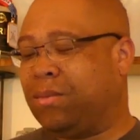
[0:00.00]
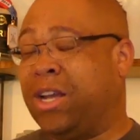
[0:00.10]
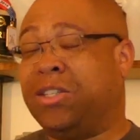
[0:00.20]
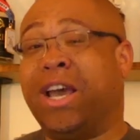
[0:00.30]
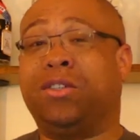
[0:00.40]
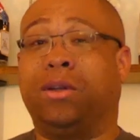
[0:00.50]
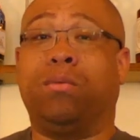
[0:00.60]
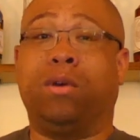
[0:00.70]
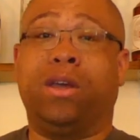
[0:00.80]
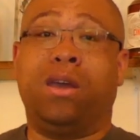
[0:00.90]
that's actually
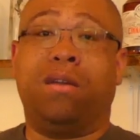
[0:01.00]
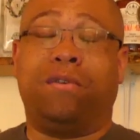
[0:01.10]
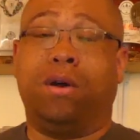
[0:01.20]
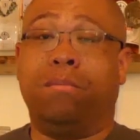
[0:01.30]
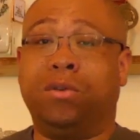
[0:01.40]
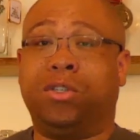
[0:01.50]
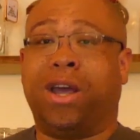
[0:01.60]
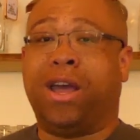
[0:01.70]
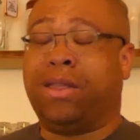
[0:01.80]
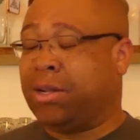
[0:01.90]
really good for a
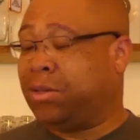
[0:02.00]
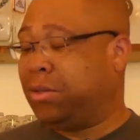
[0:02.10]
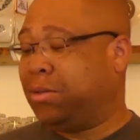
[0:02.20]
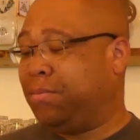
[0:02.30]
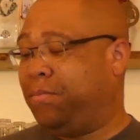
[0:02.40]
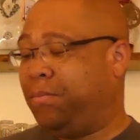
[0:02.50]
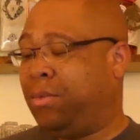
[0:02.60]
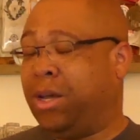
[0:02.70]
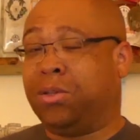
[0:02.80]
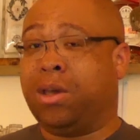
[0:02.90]
moonshine. That's,
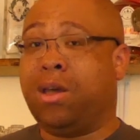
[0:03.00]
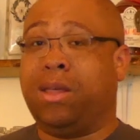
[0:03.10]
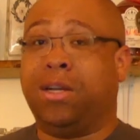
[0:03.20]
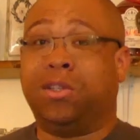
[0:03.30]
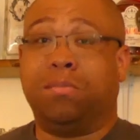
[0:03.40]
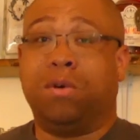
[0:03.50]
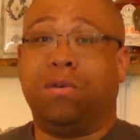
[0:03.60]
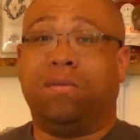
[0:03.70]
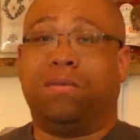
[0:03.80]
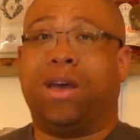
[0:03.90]
that's good. That's
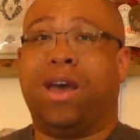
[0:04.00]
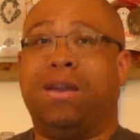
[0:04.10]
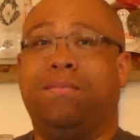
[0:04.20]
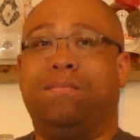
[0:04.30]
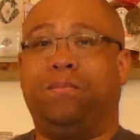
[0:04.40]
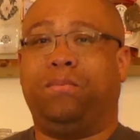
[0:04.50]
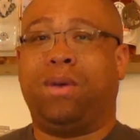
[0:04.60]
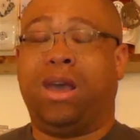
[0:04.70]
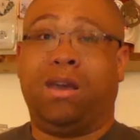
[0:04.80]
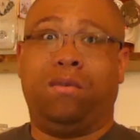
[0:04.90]
smooth. I,
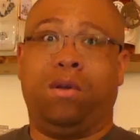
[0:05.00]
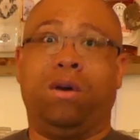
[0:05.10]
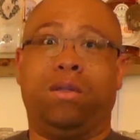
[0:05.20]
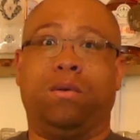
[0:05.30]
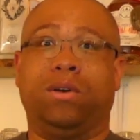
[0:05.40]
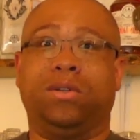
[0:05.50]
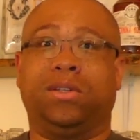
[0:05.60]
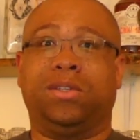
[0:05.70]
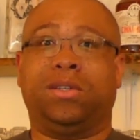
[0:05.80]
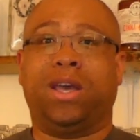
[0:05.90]
I have no other
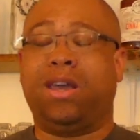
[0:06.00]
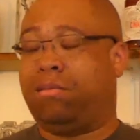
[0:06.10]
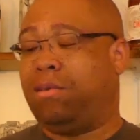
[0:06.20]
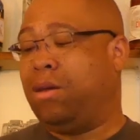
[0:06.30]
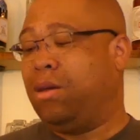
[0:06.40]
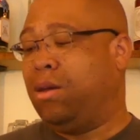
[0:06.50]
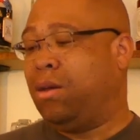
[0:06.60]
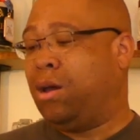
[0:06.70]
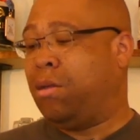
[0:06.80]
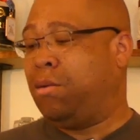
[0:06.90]
words to say
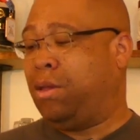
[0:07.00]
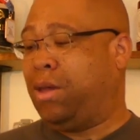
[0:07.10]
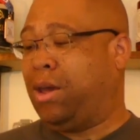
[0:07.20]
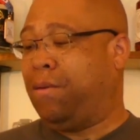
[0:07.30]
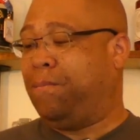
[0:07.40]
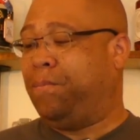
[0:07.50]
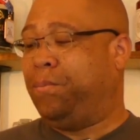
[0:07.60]
other than that.